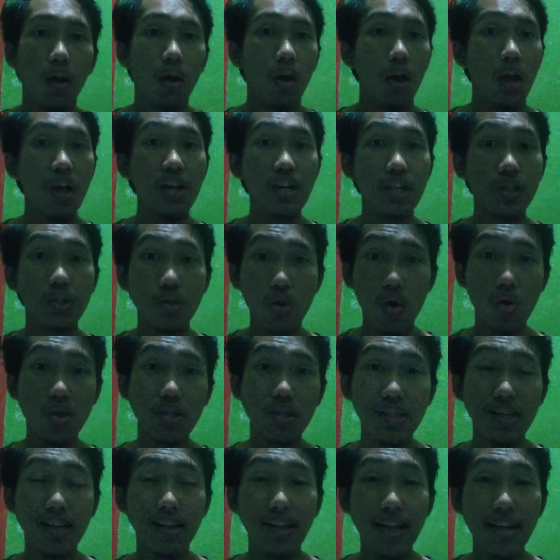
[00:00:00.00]
In discourse
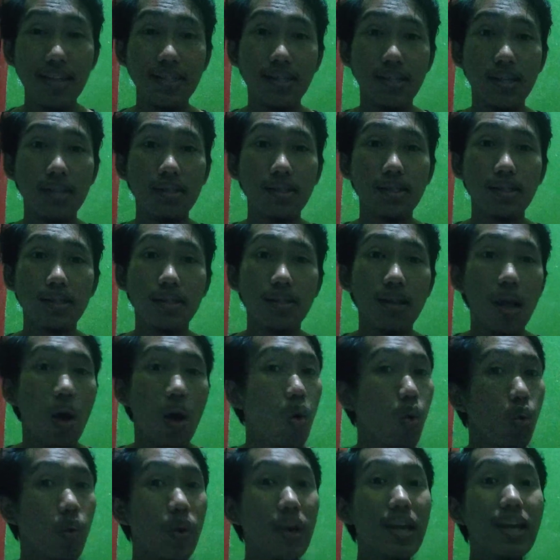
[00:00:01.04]
analysis,
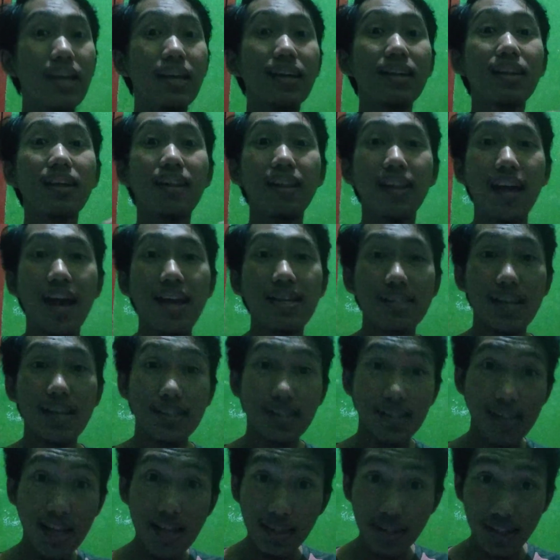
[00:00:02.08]
we analyze a
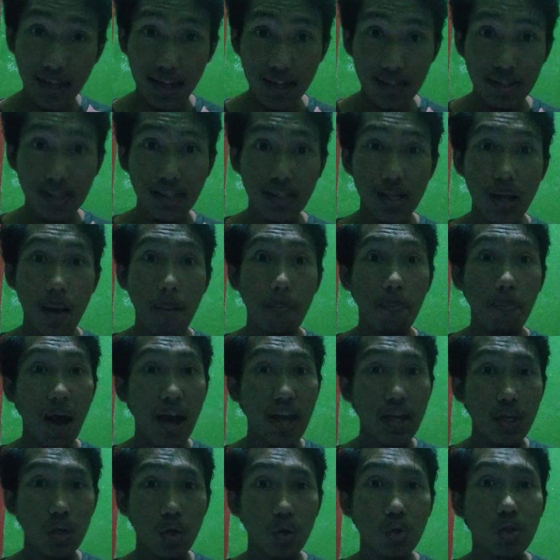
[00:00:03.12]
sentence by
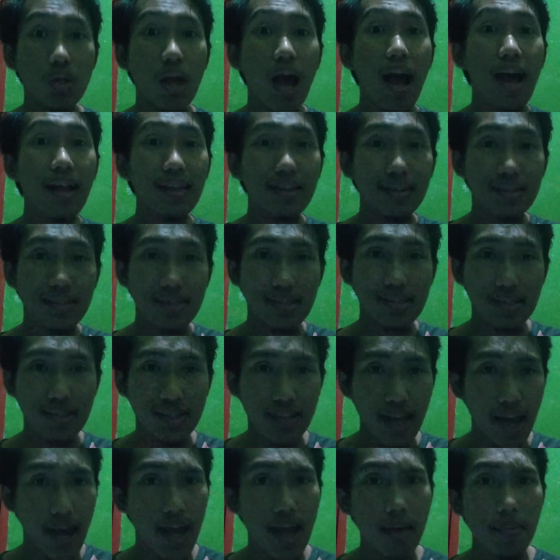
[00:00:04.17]
use
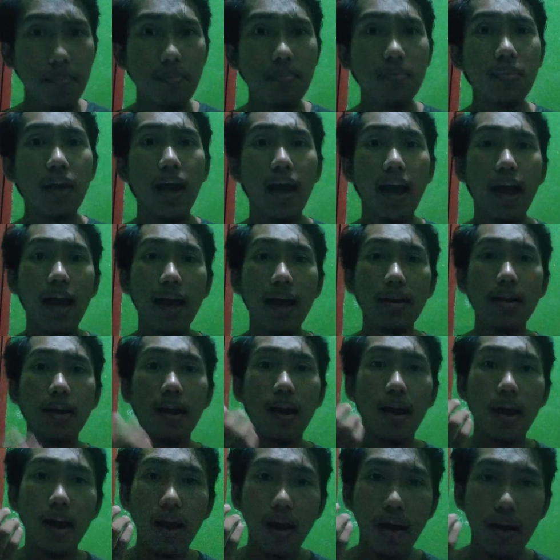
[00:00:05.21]
theme and
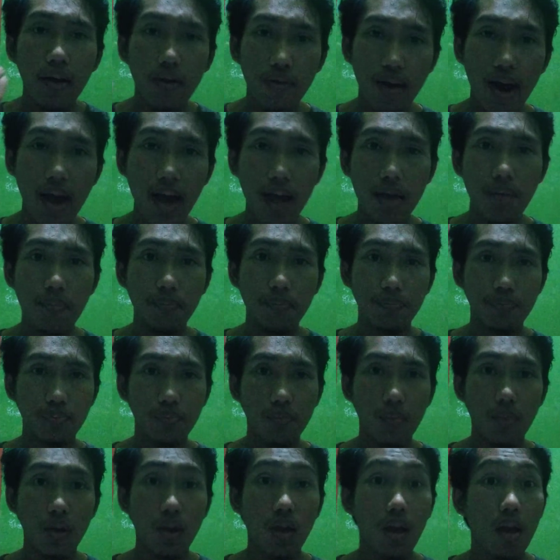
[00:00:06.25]
rhyme.
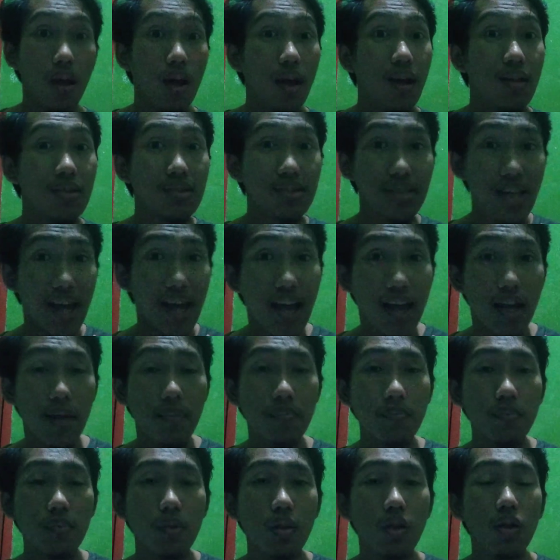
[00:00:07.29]

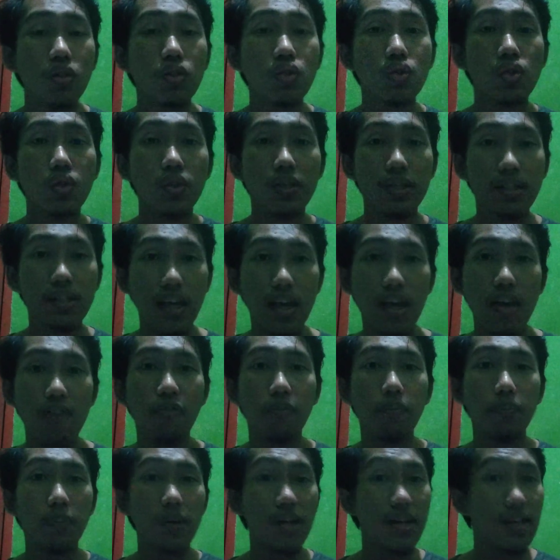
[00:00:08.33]
Theme to give
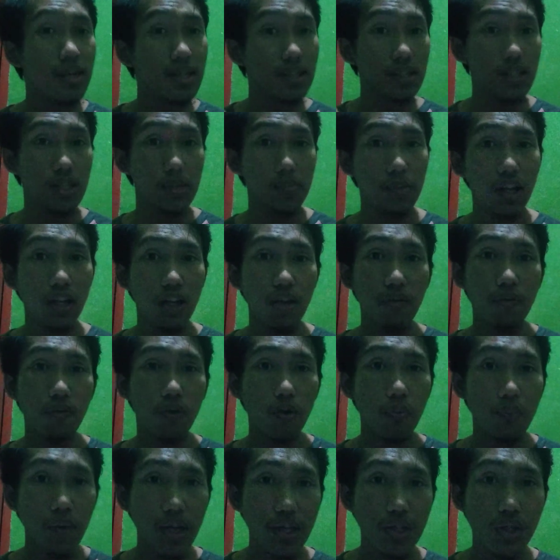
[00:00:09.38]
predictable
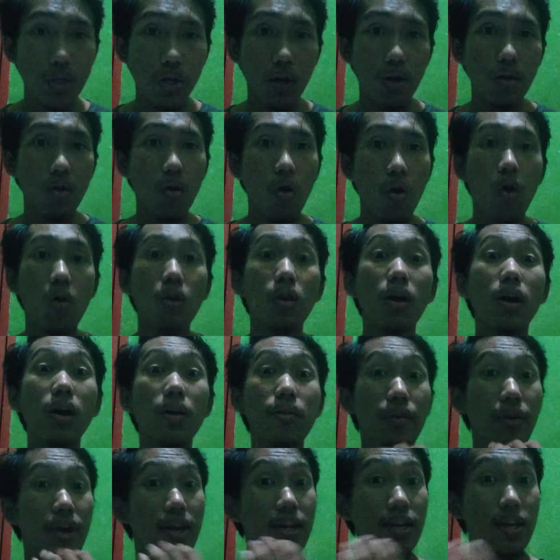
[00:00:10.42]
information or
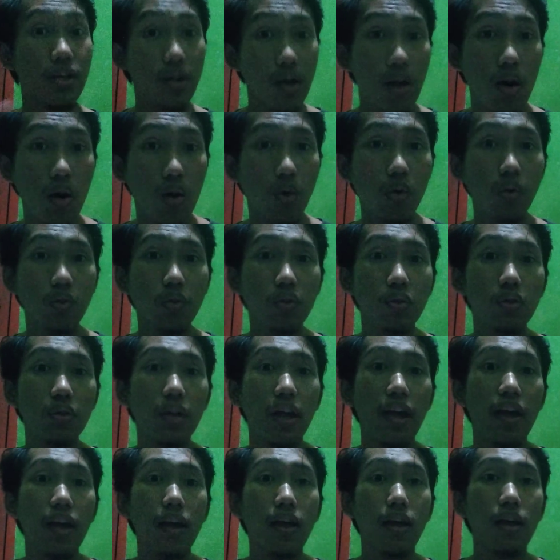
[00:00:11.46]
already known
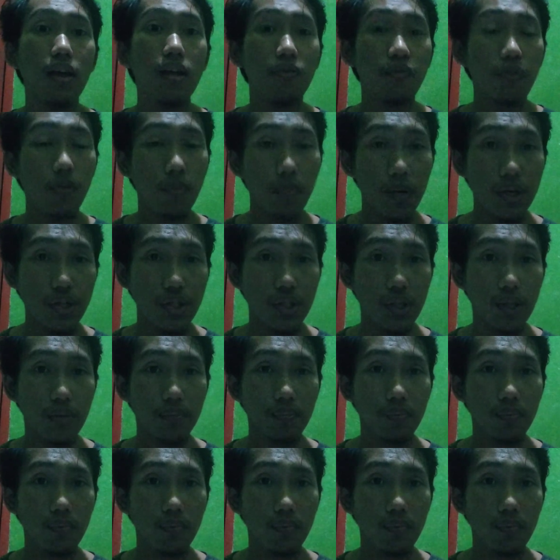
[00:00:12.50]
information,